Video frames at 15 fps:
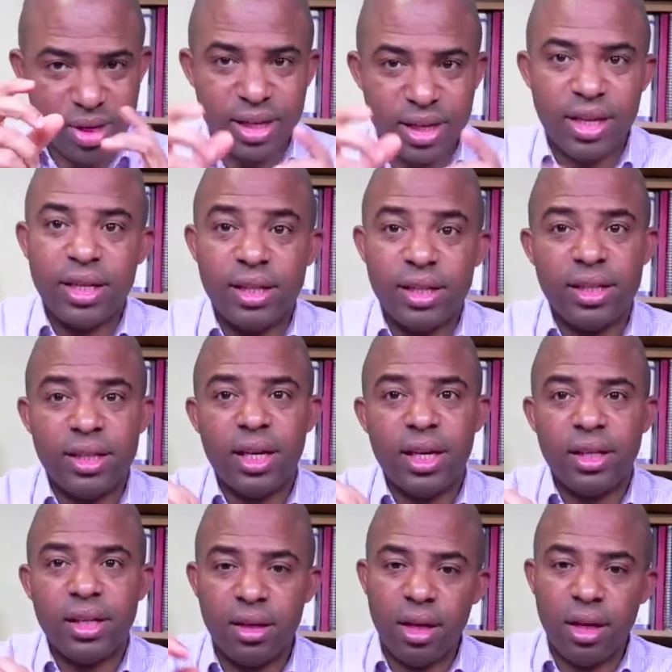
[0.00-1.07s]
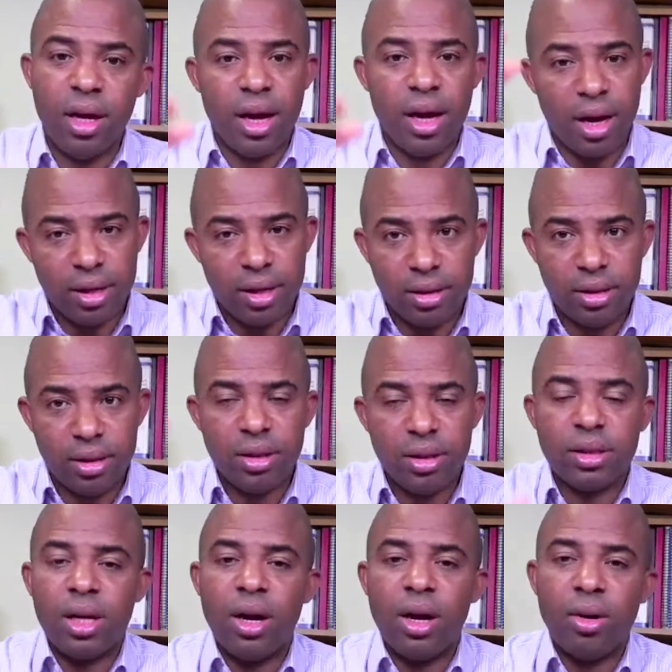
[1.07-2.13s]
slightly edited,
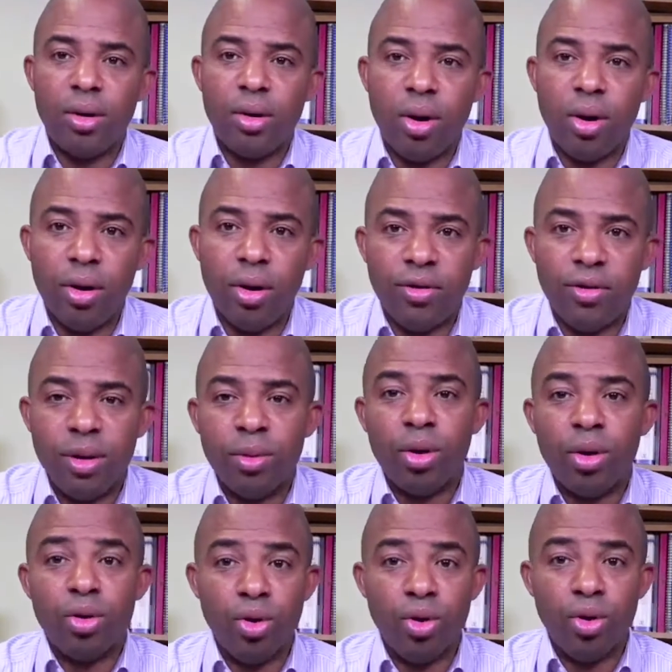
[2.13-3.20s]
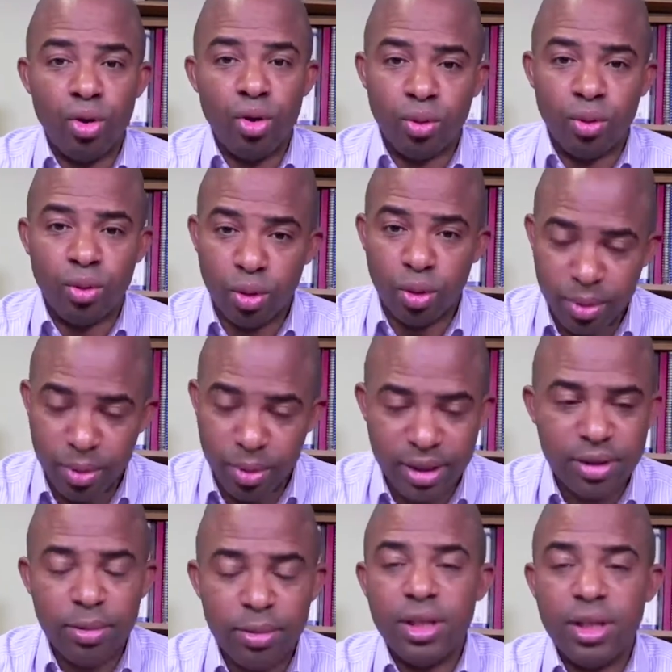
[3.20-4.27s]
and it's now available on YouTube. So
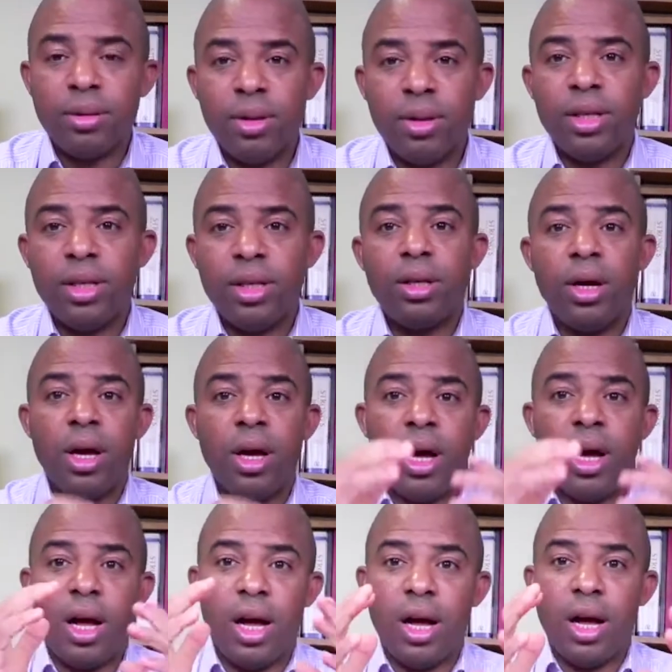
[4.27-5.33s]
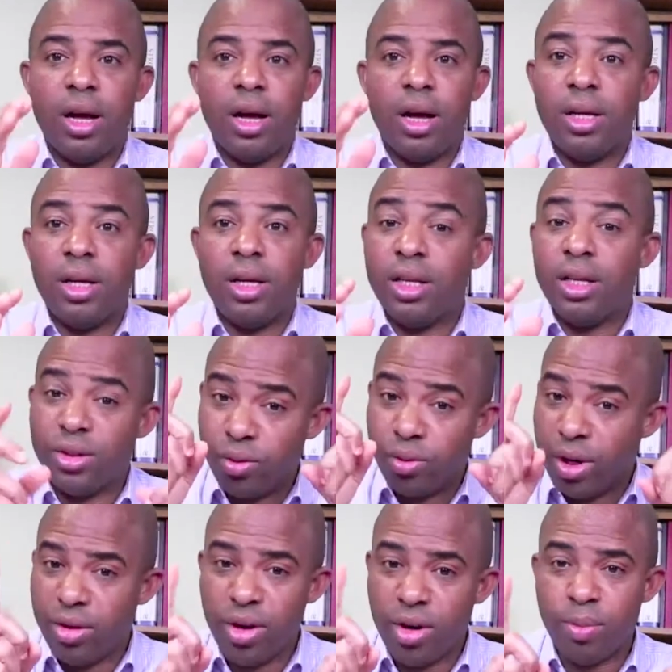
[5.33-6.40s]
please, please, please. Uh,
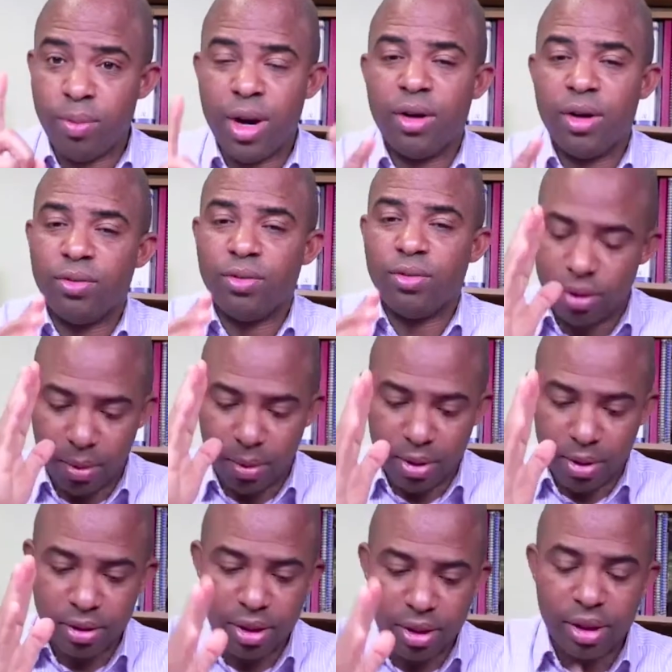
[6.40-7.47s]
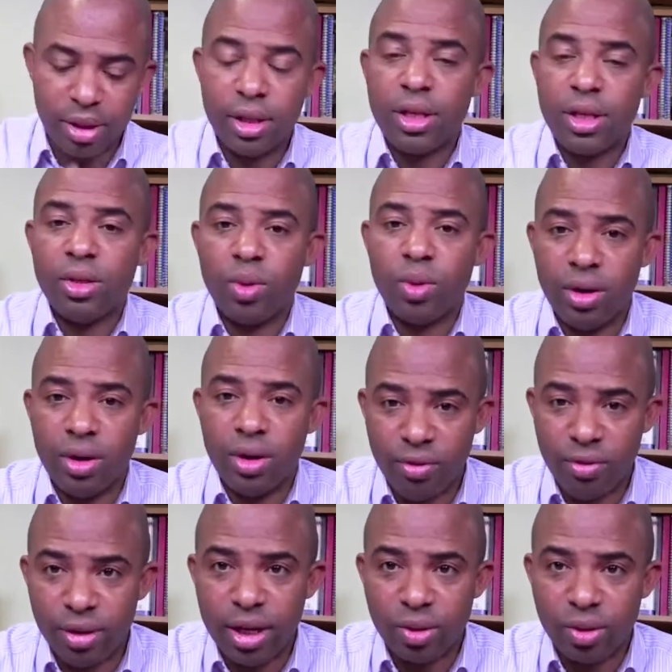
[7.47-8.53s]
it's really, really powerful. I mean, certain things
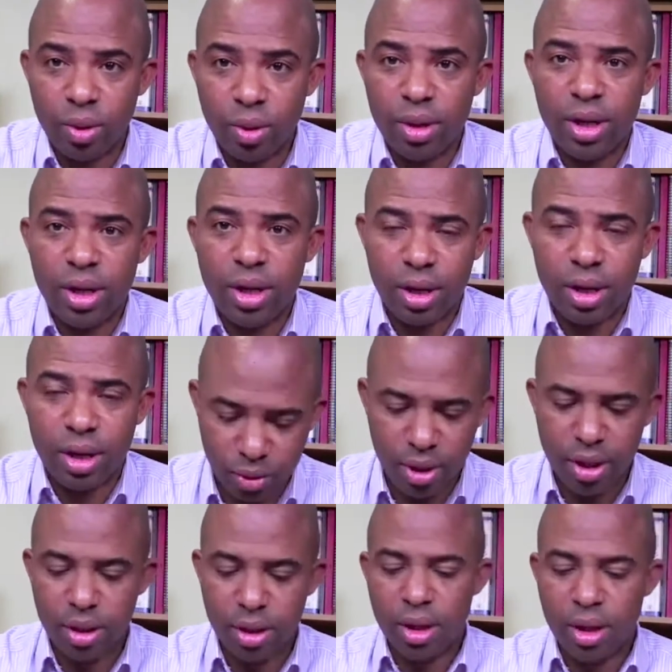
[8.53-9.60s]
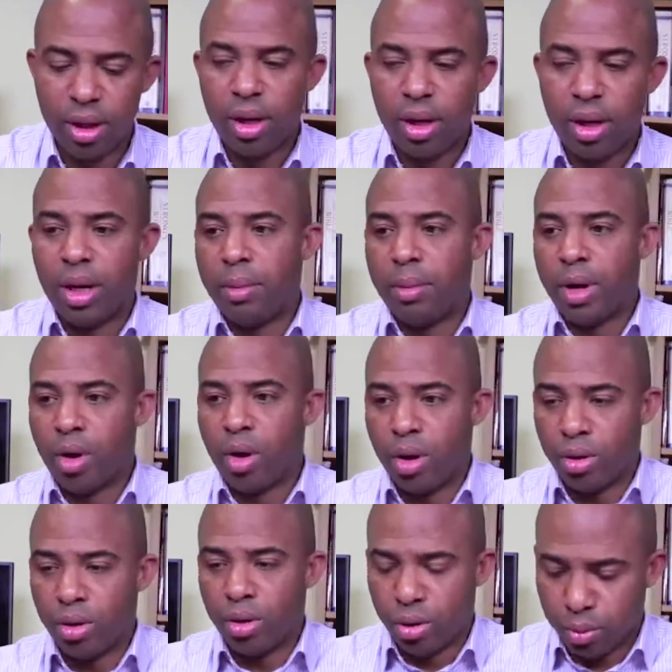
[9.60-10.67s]
were revealed there as well, and I would really
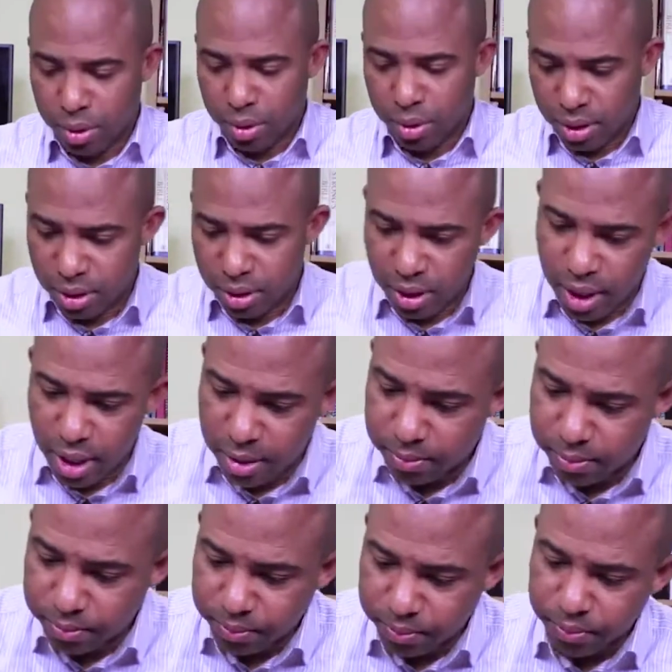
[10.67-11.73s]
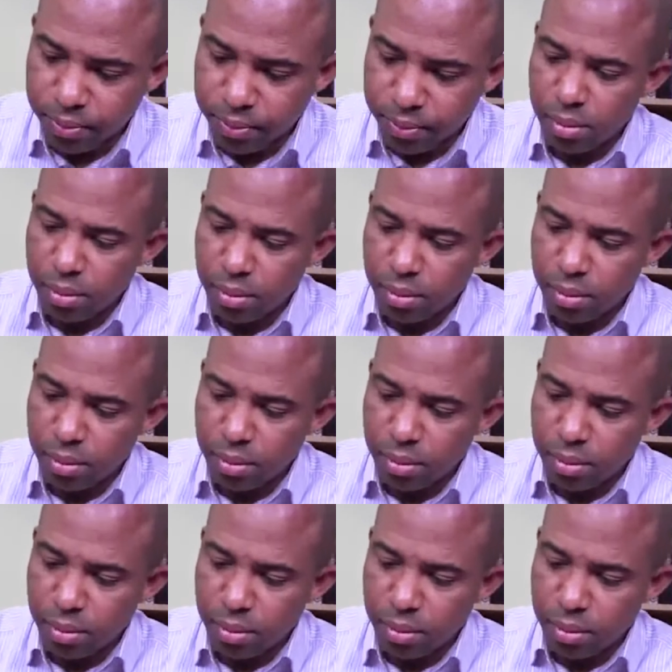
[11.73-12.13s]
um, encourage you to please um,